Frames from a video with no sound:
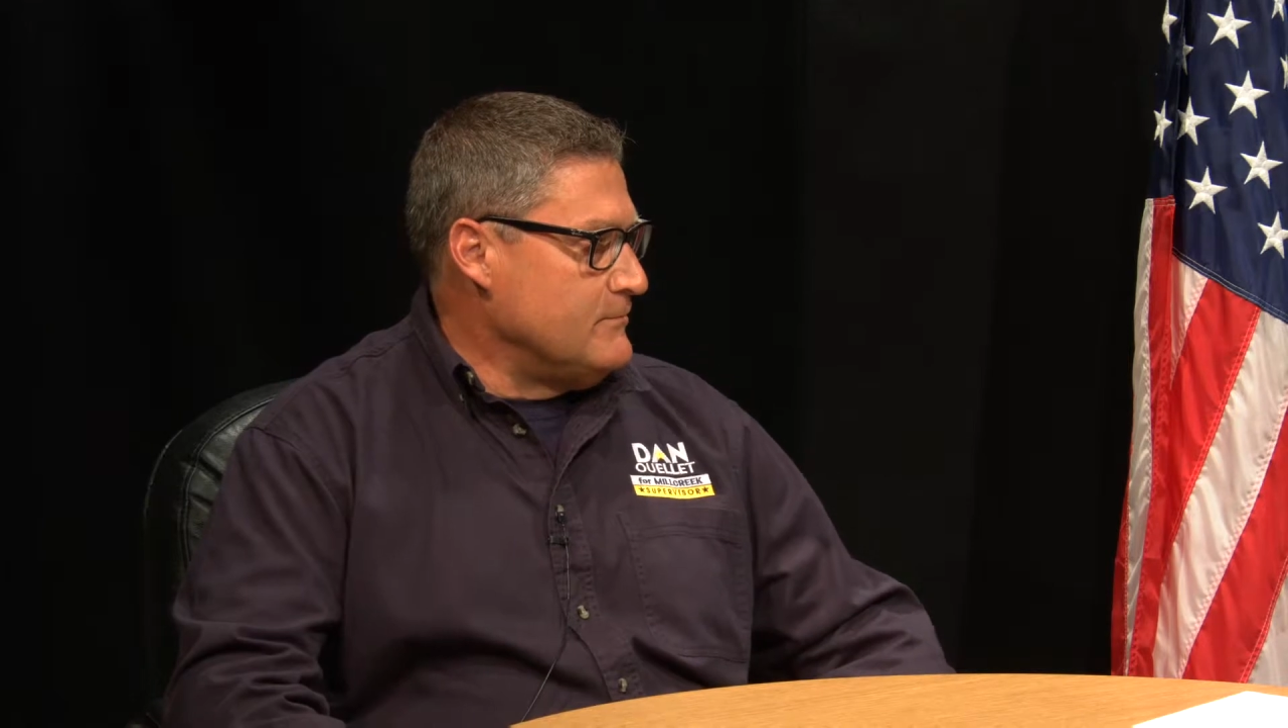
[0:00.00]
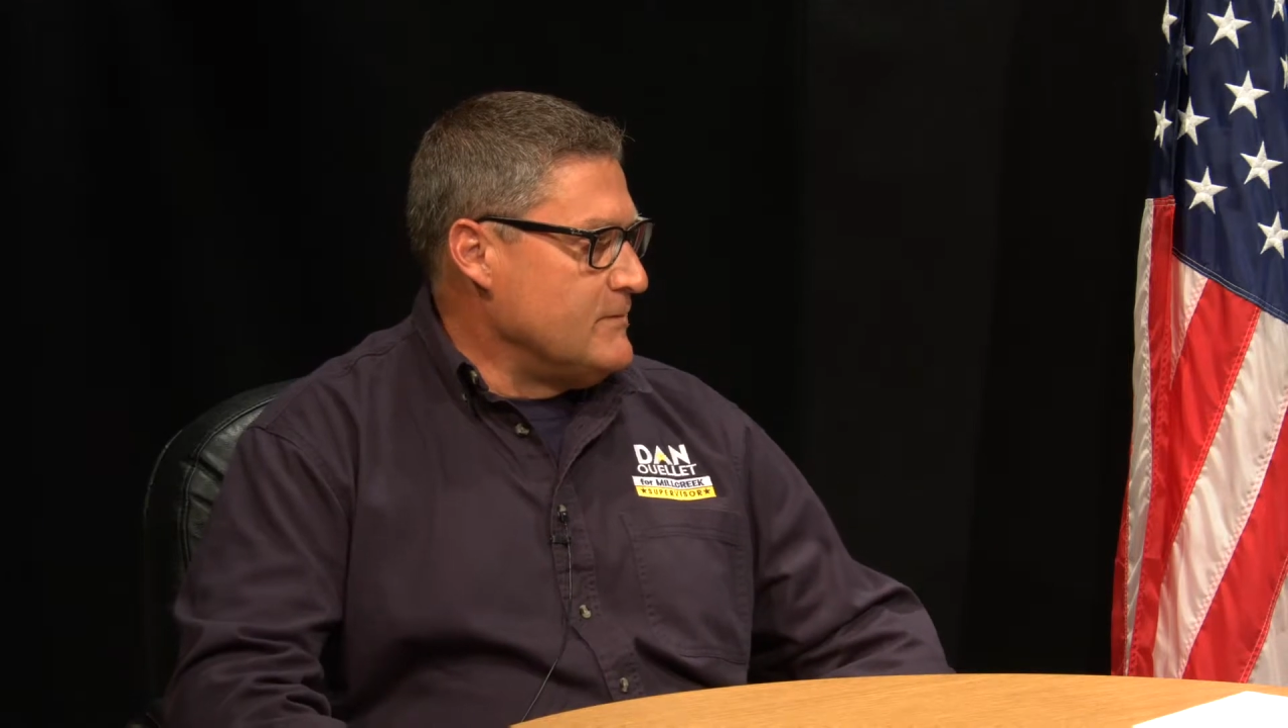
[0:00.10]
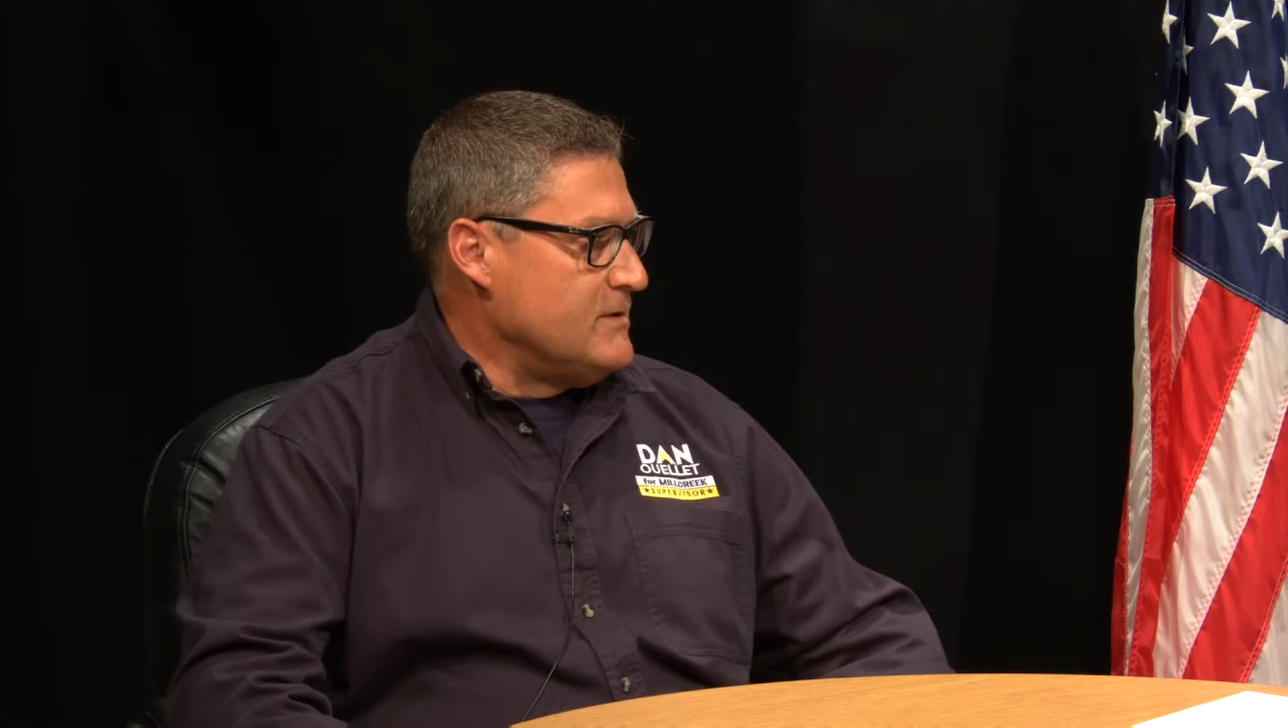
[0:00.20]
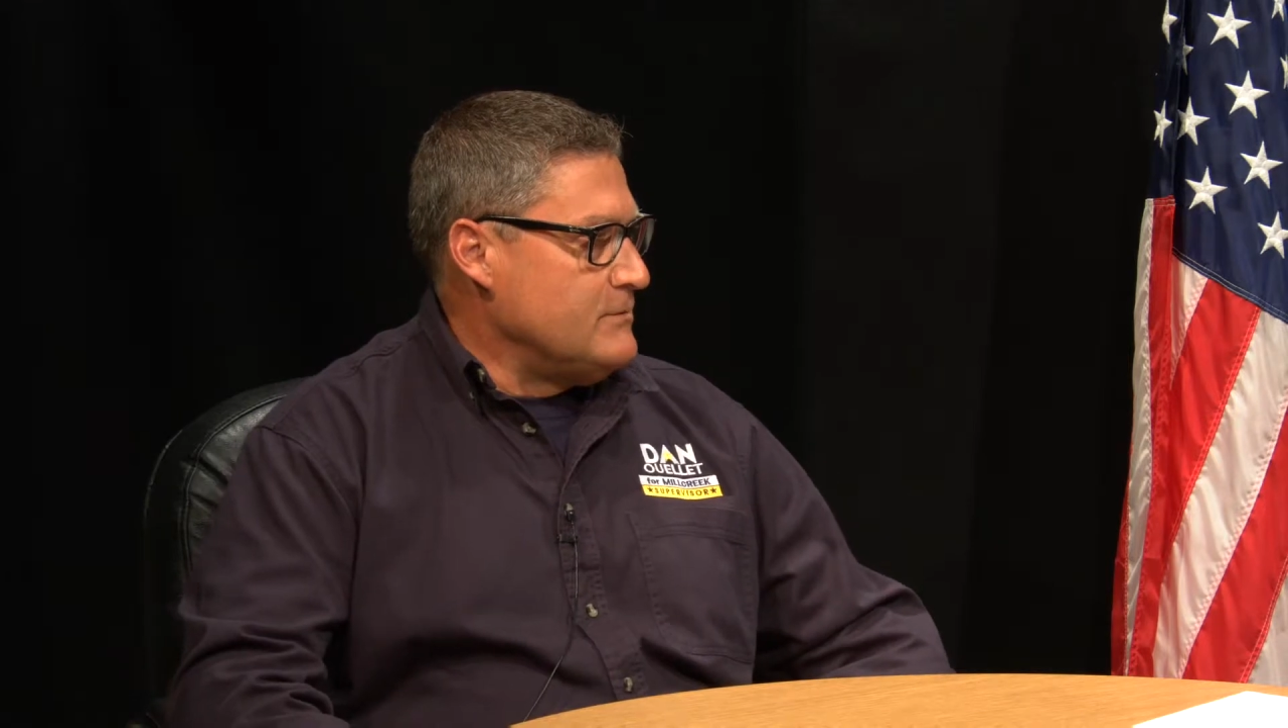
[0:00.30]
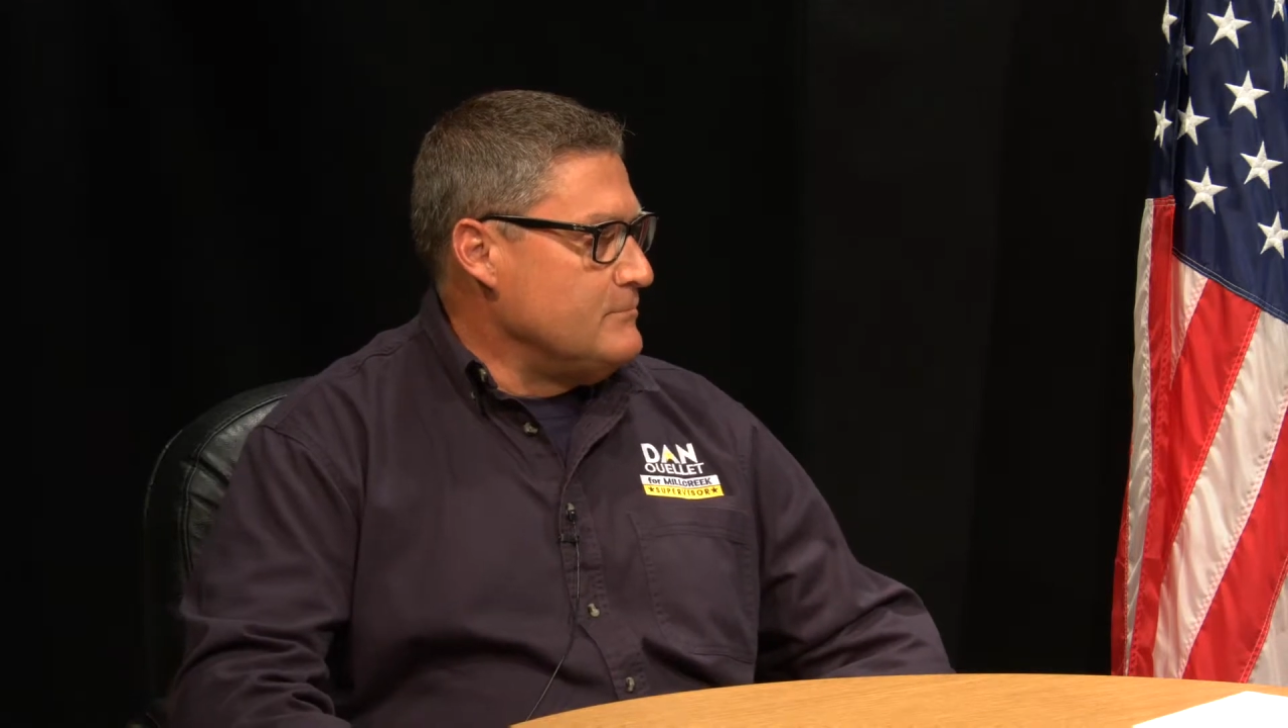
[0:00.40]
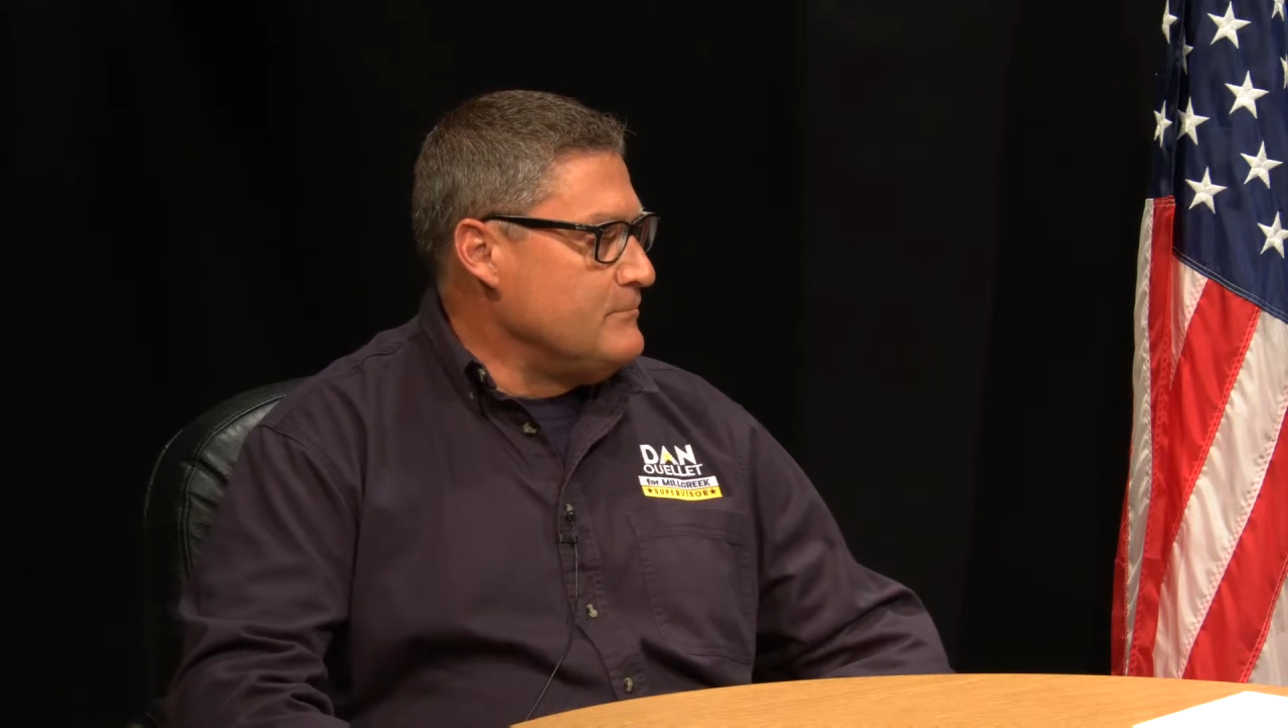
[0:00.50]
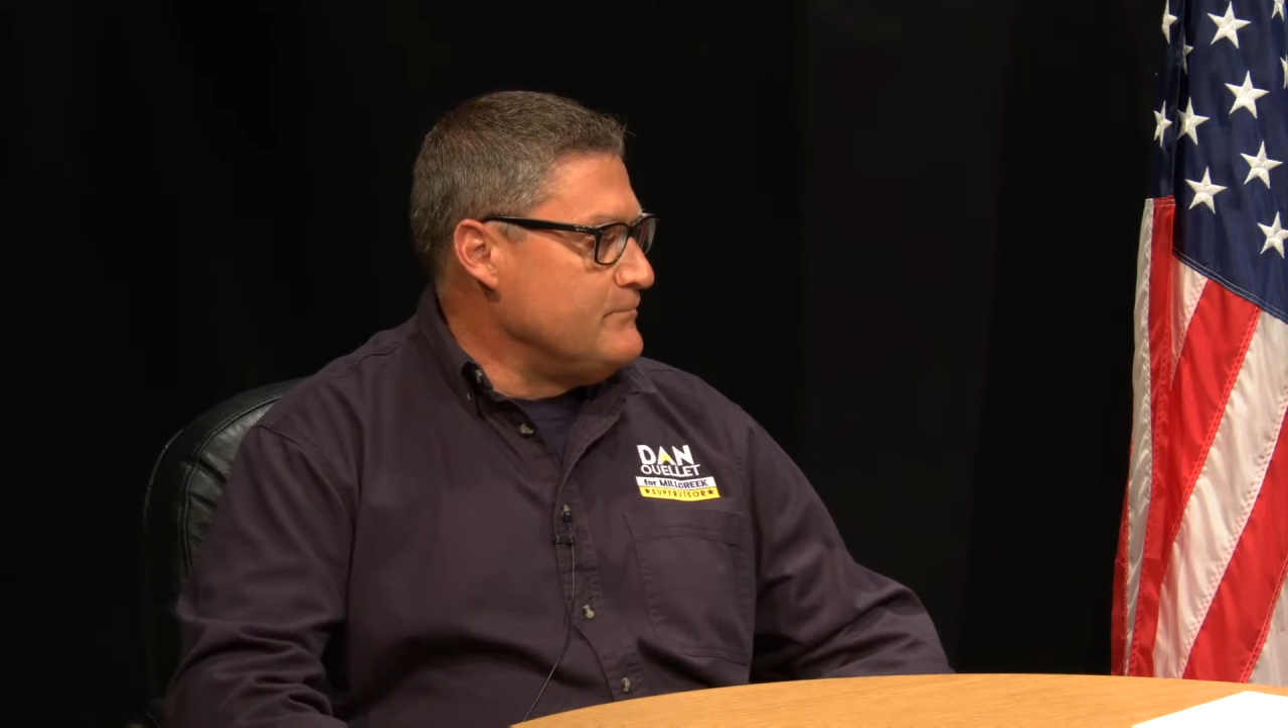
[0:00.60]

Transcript: disturbing